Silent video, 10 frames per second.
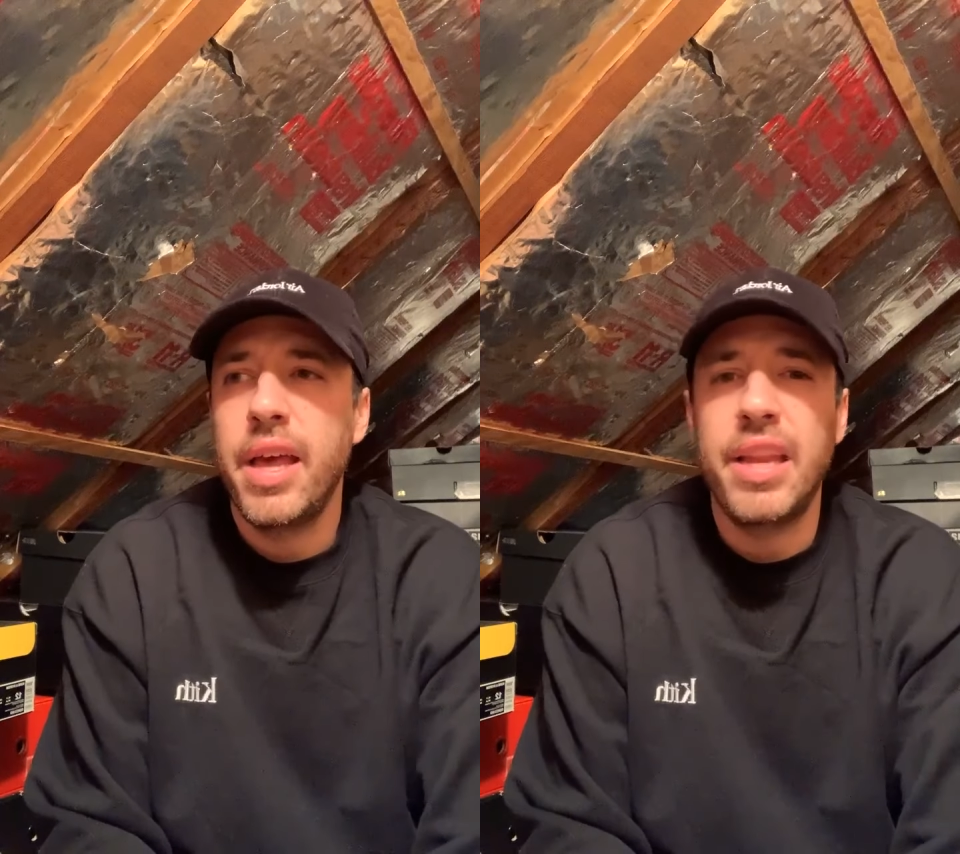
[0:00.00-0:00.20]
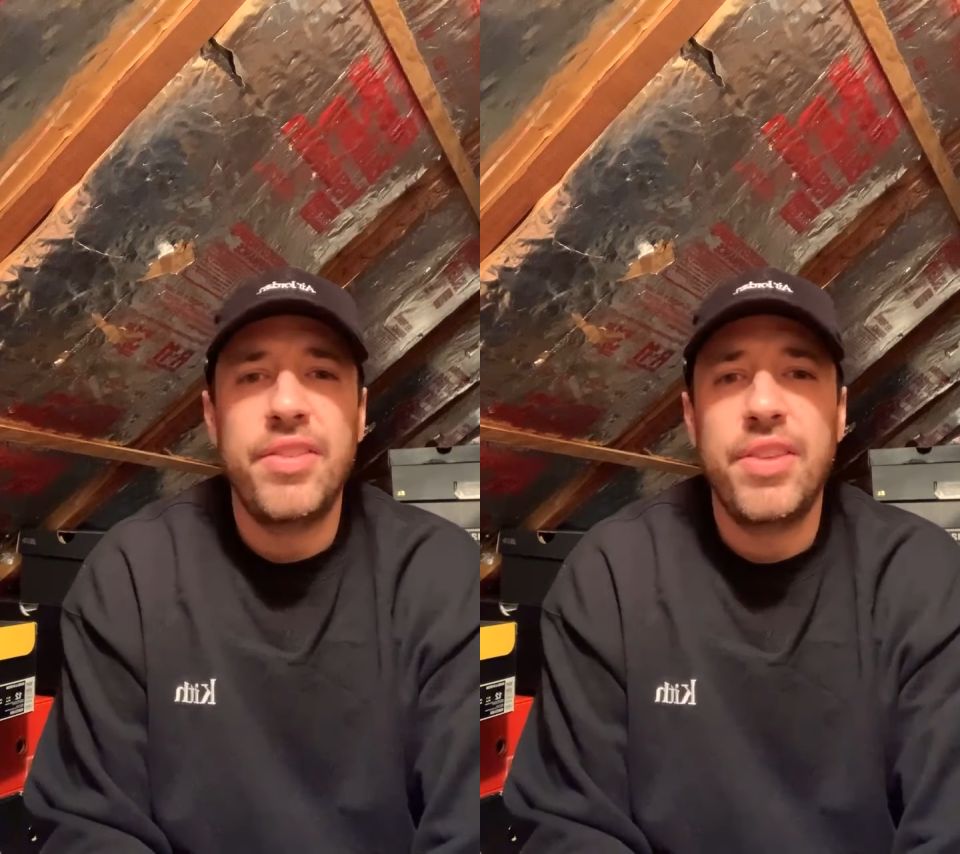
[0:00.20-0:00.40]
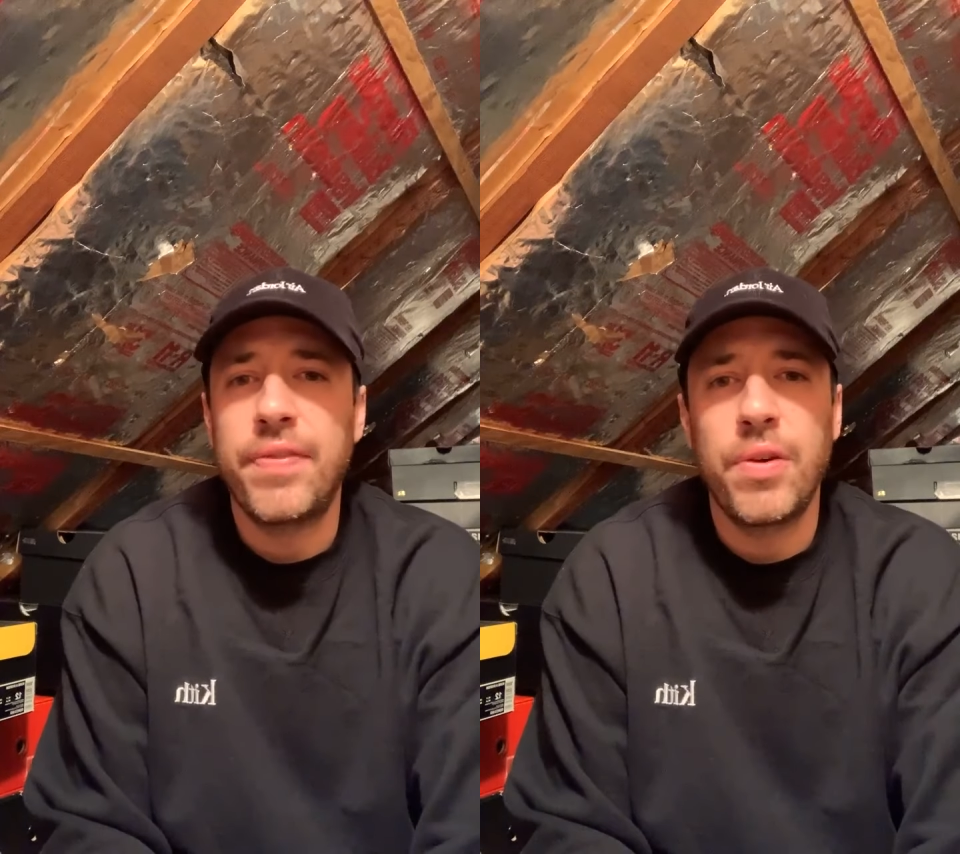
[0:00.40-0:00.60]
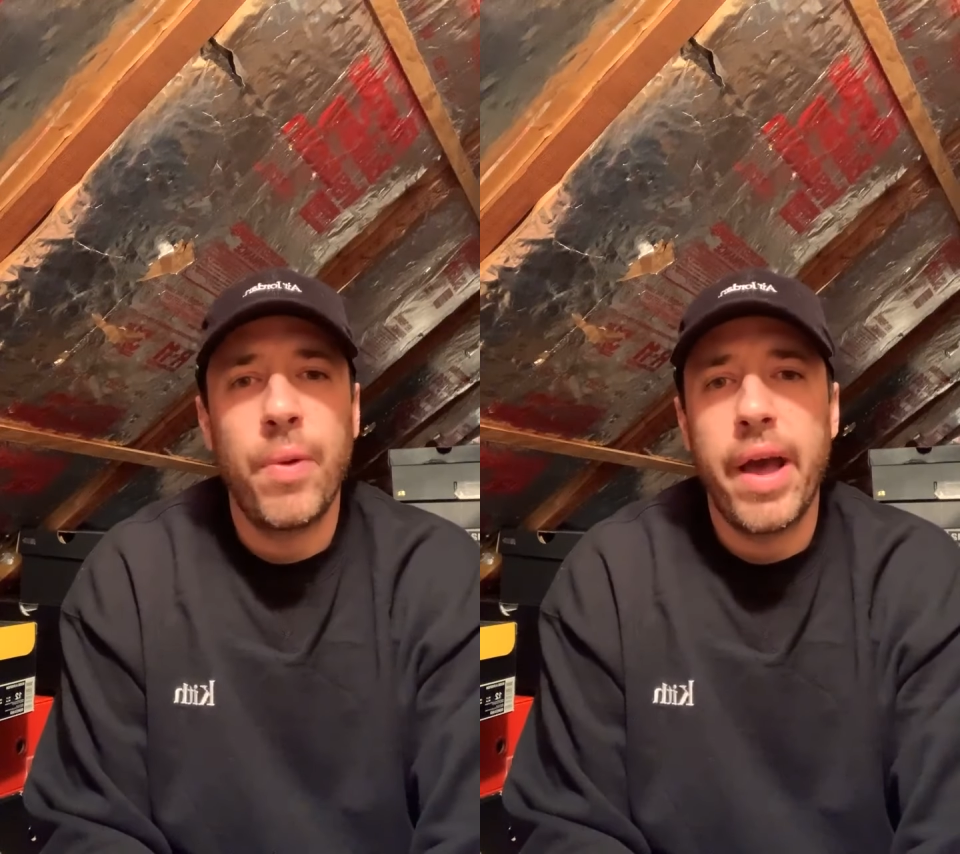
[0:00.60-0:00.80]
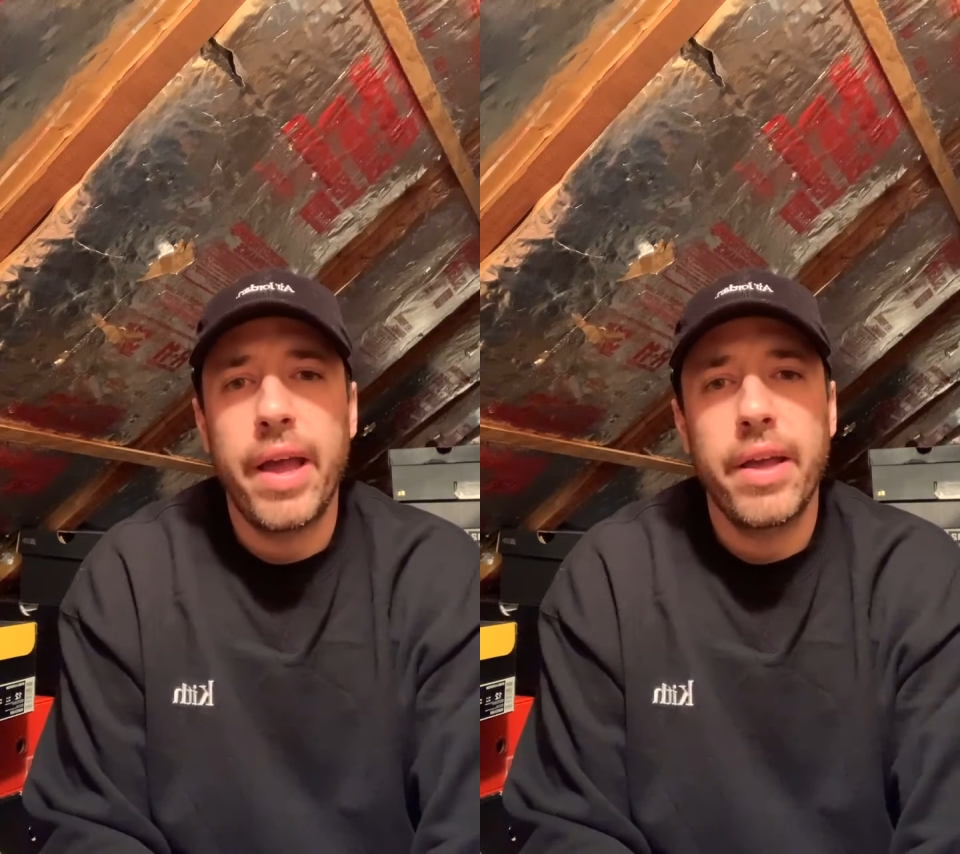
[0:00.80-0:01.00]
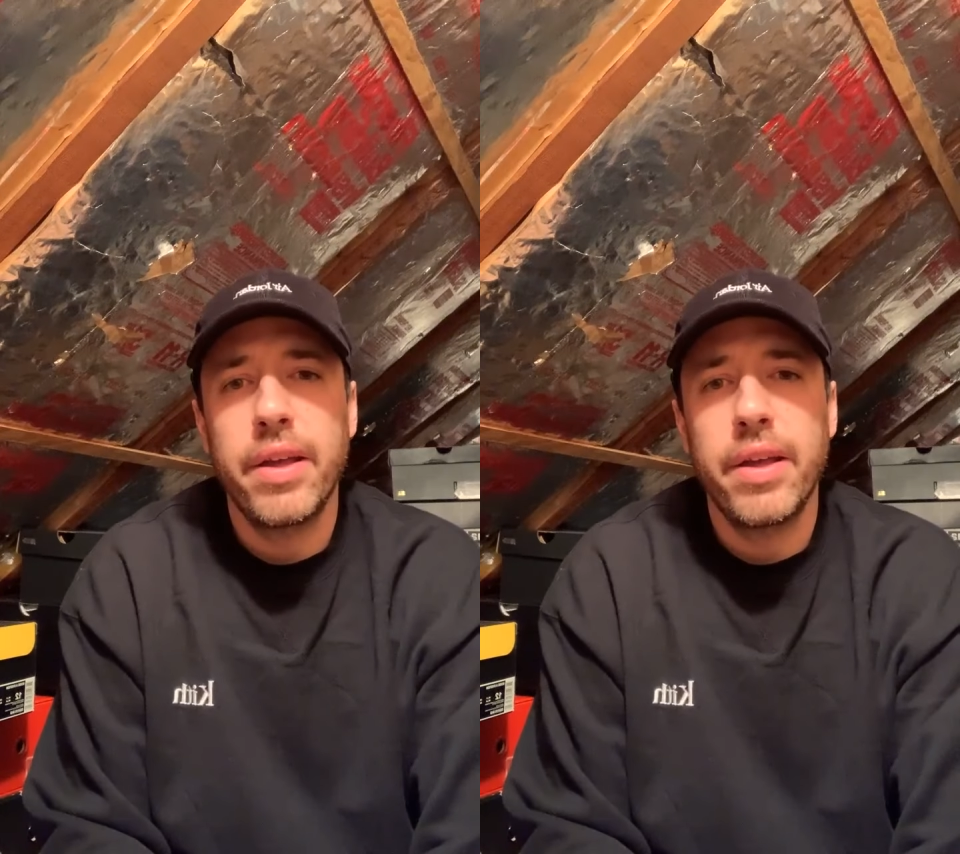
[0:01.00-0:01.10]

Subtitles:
in a different way.